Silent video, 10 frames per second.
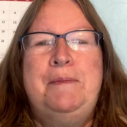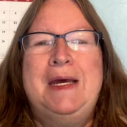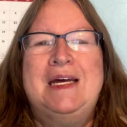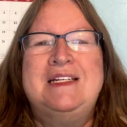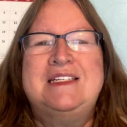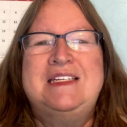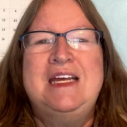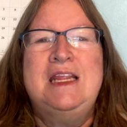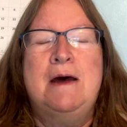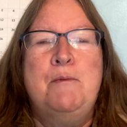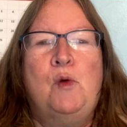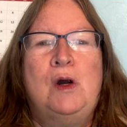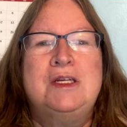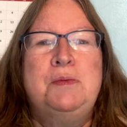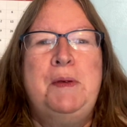begin to see them
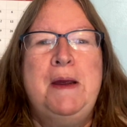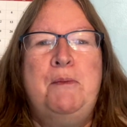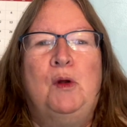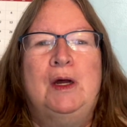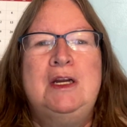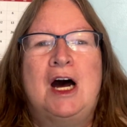more as people and